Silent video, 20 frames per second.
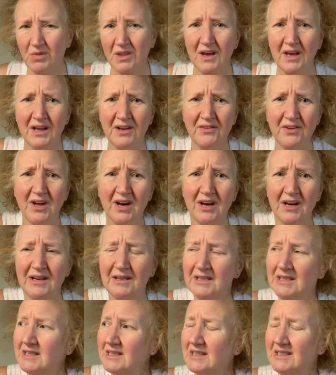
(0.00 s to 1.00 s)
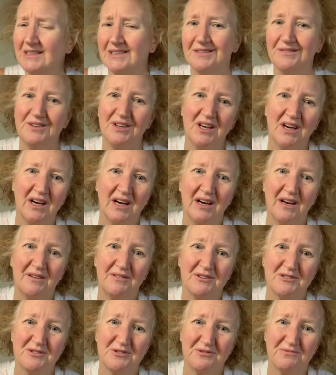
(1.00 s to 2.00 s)
And yeah,
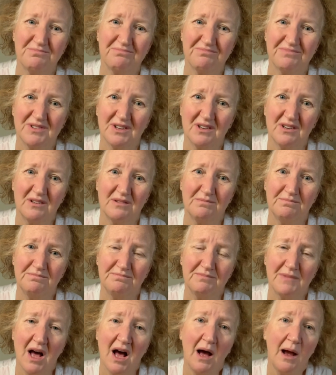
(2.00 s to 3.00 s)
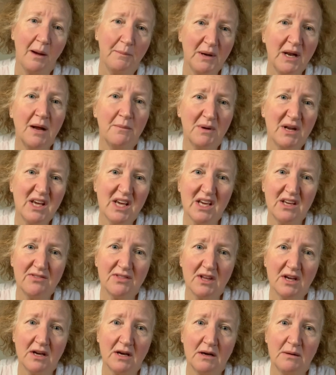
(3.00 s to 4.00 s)
I mean, I'm gonna eat
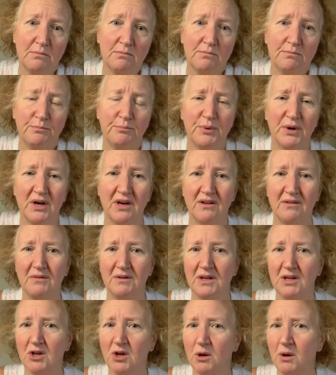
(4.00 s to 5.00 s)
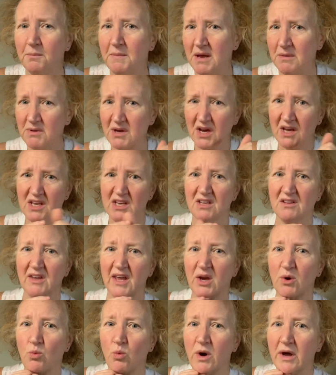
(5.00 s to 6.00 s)
them, but you know, maybe I eat
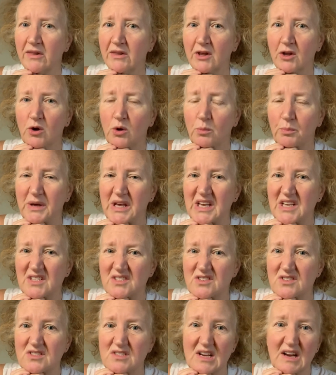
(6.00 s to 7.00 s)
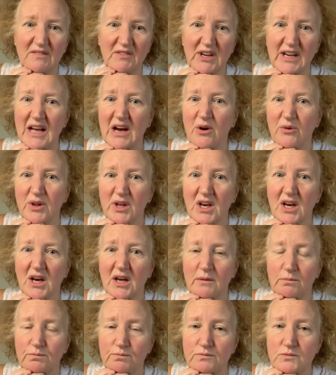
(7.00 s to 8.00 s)
like one little piece every now and
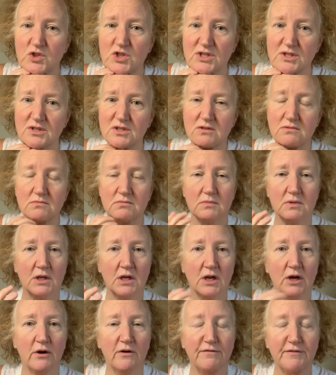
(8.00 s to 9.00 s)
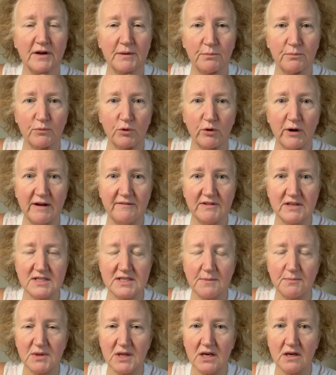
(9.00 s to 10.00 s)
again, just, you know, if I'm craving
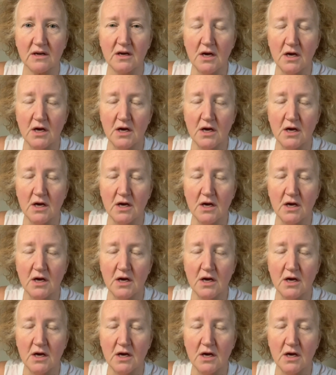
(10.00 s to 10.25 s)
something